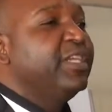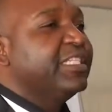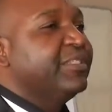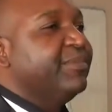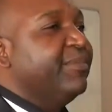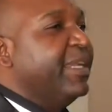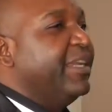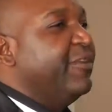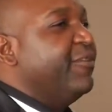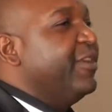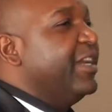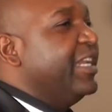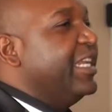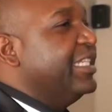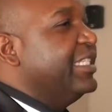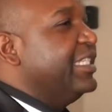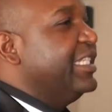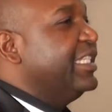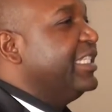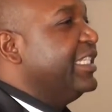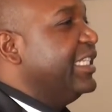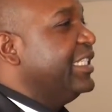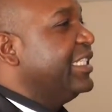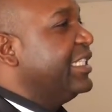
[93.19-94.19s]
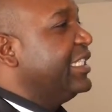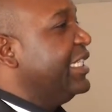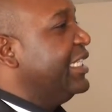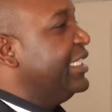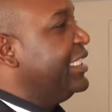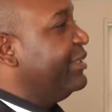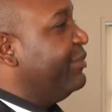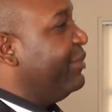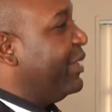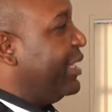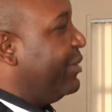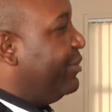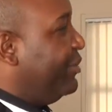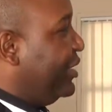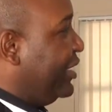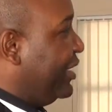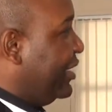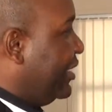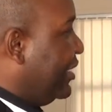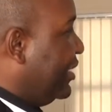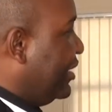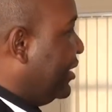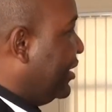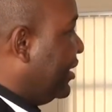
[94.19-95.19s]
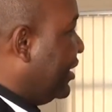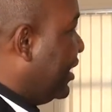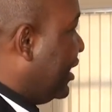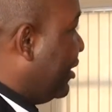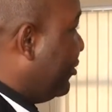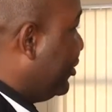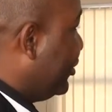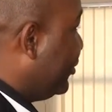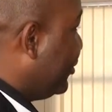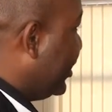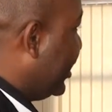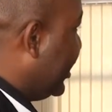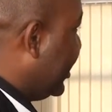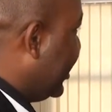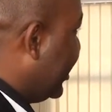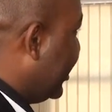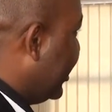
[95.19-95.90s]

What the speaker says: my organization stands by me. Are we together?